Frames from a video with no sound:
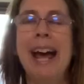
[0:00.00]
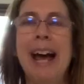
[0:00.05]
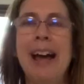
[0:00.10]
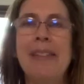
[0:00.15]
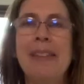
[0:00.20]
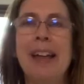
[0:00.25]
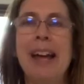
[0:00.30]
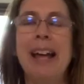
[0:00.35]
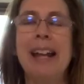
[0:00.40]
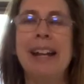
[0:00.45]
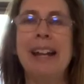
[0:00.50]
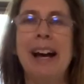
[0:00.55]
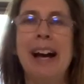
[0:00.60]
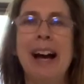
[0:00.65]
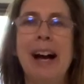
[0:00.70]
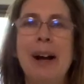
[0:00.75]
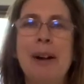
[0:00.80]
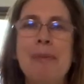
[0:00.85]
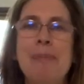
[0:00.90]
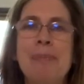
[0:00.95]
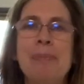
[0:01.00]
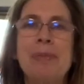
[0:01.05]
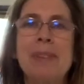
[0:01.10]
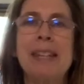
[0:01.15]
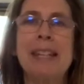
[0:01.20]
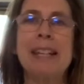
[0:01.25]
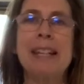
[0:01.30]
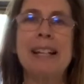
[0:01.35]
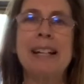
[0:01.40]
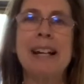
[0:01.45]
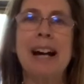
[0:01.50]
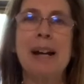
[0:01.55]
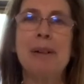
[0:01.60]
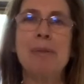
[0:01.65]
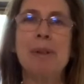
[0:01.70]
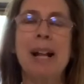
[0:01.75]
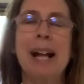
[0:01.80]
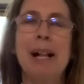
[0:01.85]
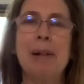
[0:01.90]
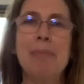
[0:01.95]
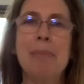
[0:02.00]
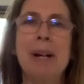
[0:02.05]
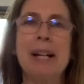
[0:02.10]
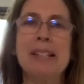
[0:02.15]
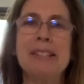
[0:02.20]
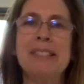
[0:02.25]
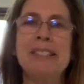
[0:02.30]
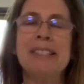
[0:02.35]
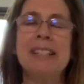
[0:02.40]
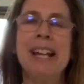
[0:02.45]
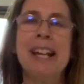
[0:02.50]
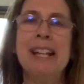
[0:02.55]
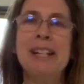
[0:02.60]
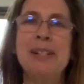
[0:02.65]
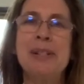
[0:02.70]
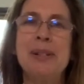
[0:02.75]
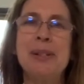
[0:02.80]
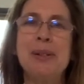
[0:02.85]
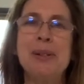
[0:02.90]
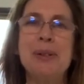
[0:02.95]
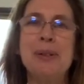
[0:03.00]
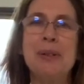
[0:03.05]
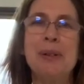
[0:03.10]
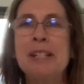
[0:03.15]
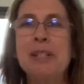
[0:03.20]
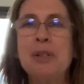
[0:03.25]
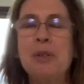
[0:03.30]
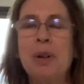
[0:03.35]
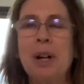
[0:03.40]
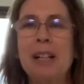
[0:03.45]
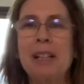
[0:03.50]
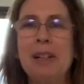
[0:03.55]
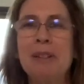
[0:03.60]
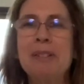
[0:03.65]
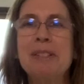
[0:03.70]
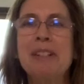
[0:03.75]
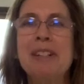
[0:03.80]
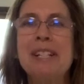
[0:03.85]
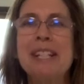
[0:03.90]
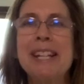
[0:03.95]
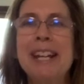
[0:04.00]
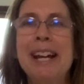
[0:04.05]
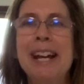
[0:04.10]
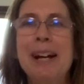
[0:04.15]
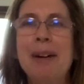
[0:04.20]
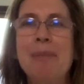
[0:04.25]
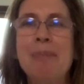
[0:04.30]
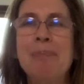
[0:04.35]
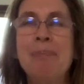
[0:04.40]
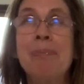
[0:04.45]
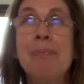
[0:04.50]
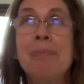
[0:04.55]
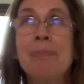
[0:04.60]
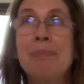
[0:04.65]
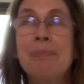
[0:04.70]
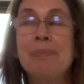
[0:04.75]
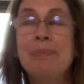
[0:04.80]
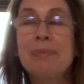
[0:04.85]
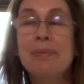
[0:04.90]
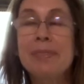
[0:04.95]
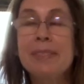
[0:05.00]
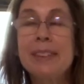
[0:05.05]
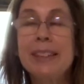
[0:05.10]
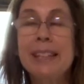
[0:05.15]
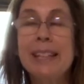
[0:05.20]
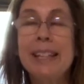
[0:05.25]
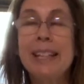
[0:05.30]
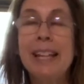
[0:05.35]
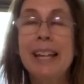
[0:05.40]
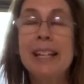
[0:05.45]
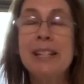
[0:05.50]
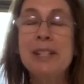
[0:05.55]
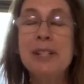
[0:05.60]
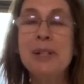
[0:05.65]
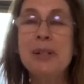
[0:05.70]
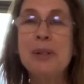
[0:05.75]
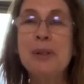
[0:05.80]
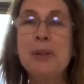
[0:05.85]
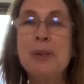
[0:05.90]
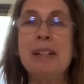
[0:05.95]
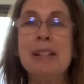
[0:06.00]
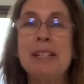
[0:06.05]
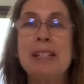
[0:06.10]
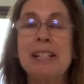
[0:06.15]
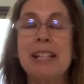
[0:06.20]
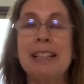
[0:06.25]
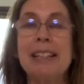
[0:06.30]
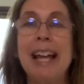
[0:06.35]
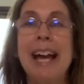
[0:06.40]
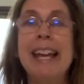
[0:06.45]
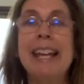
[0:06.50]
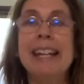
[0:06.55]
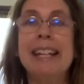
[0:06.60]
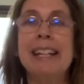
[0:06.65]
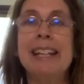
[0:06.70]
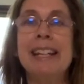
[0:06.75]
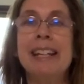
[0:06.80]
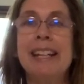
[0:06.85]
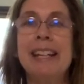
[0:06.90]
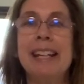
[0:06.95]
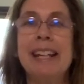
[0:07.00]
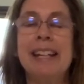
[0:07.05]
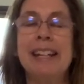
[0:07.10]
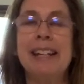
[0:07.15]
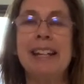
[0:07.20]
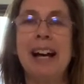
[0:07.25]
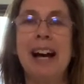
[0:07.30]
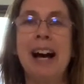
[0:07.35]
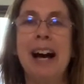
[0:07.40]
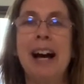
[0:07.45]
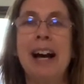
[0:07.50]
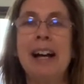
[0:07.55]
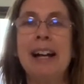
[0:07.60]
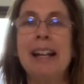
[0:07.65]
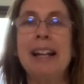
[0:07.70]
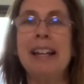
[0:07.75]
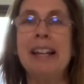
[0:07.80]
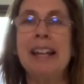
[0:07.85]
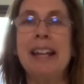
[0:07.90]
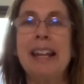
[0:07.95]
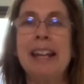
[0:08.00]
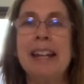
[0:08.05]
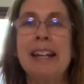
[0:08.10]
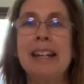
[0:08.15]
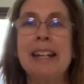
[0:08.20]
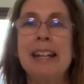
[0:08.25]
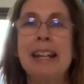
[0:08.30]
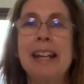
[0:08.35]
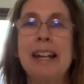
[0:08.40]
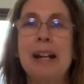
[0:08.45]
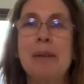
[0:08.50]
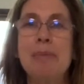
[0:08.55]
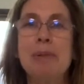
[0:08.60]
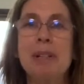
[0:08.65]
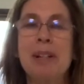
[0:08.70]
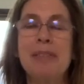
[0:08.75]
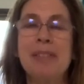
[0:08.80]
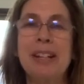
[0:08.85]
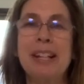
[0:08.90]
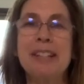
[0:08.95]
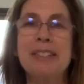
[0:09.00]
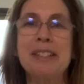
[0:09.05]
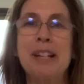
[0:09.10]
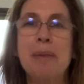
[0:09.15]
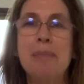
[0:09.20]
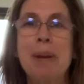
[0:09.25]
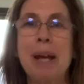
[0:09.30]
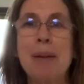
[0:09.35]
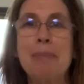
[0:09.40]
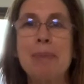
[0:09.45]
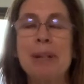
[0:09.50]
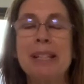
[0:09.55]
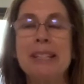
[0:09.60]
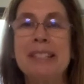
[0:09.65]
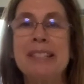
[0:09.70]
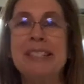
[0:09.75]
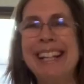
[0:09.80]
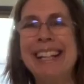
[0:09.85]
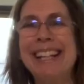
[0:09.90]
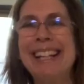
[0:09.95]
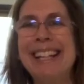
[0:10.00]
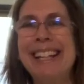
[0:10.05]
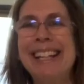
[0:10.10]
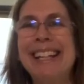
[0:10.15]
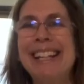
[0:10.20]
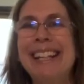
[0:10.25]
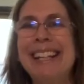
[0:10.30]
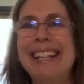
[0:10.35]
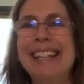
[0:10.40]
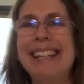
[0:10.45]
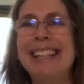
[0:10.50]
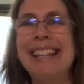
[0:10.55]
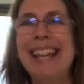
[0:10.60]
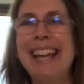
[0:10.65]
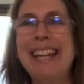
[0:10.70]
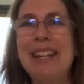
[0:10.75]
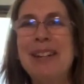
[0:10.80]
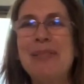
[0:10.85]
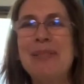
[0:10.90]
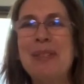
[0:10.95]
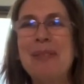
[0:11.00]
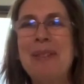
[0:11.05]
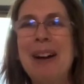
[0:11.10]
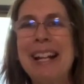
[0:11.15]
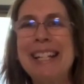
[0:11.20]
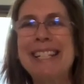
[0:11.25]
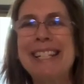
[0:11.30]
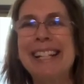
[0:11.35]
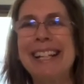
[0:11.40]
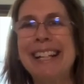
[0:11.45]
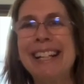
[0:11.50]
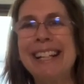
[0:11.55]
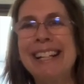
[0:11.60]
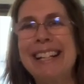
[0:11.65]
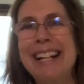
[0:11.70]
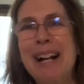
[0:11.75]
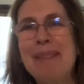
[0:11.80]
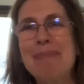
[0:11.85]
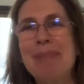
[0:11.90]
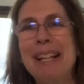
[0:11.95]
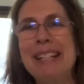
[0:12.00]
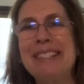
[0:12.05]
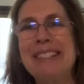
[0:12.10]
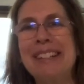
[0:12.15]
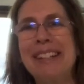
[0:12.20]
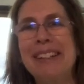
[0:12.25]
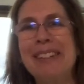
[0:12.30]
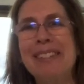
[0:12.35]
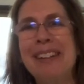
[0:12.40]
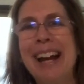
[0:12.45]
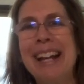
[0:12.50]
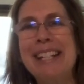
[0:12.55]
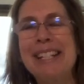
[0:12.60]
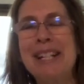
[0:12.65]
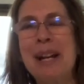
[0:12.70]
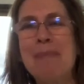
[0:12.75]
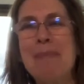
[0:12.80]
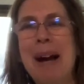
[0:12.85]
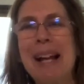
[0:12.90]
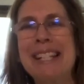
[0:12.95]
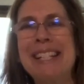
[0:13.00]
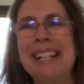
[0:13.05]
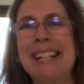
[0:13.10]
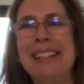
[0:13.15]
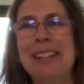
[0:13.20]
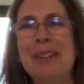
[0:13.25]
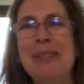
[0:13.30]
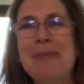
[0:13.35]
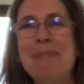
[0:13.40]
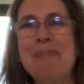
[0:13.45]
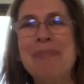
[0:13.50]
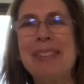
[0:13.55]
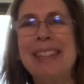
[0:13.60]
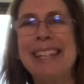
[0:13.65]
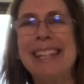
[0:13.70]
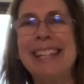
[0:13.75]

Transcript: and that God would help us to draw closer to him, to delight in observing his commandments. Thank you for watching. God bless you, and Shabbat Shalom.